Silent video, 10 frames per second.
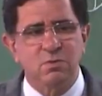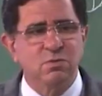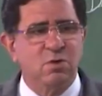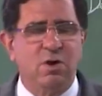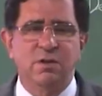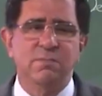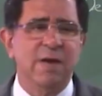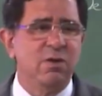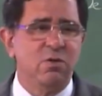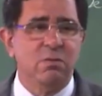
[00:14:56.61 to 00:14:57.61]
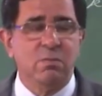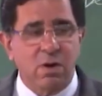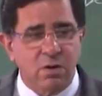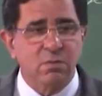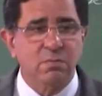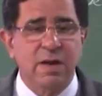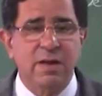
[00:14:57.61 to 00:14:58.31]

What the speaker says: rules or the manual brought out